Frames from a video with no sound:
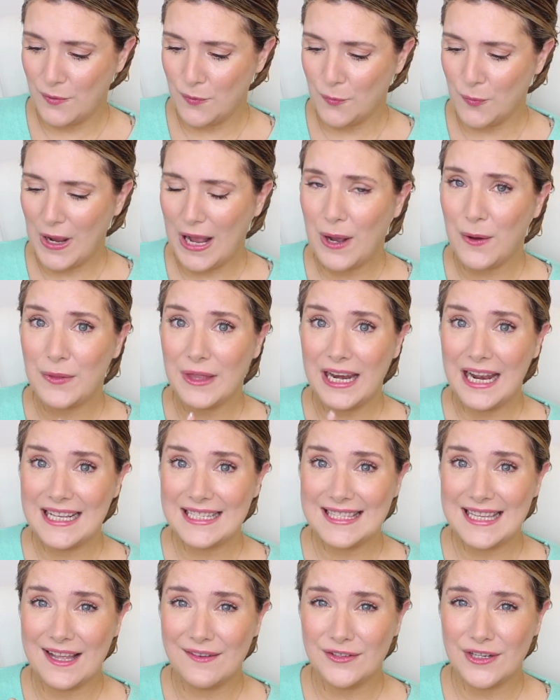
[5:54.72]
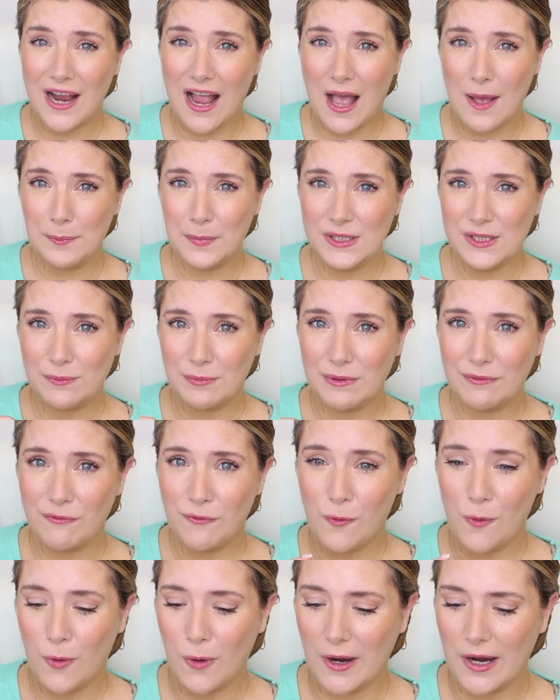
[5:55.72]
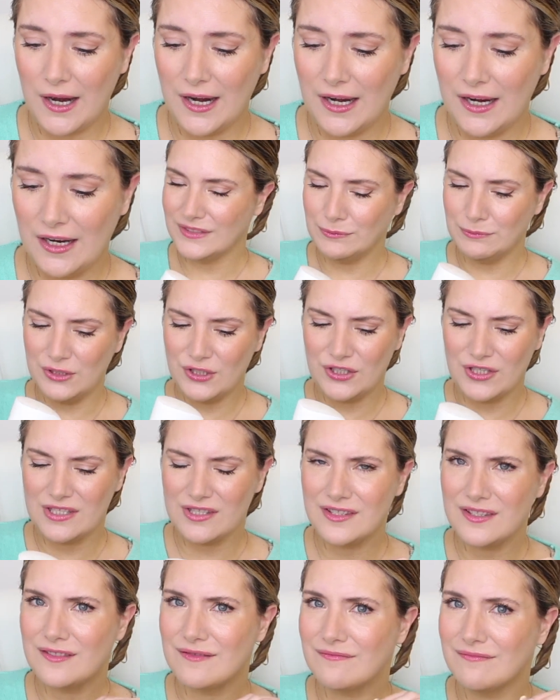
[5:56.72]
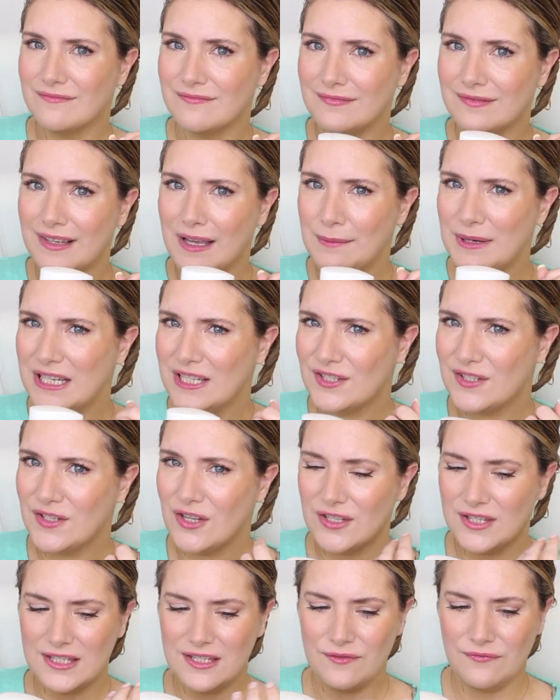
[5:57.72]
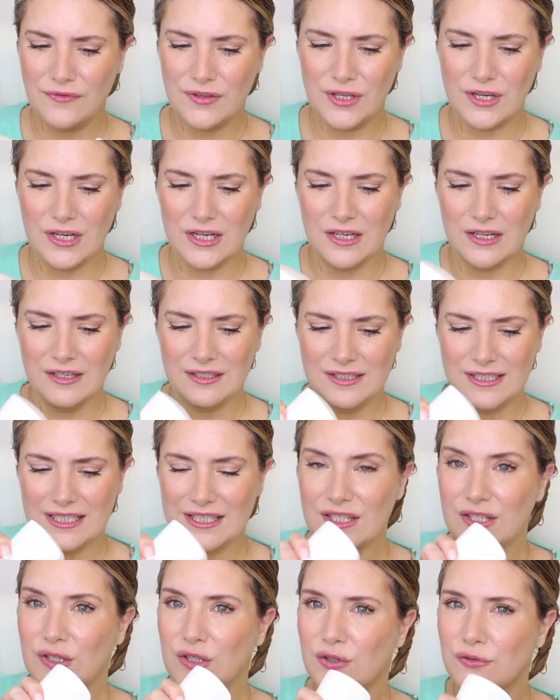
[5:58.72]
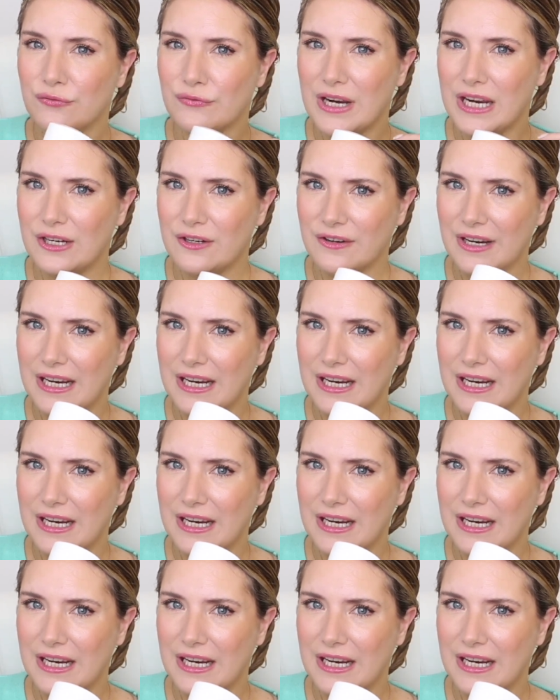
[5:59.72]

Wow, that has never happened before. Let me just, it's not severe, doesn't look red or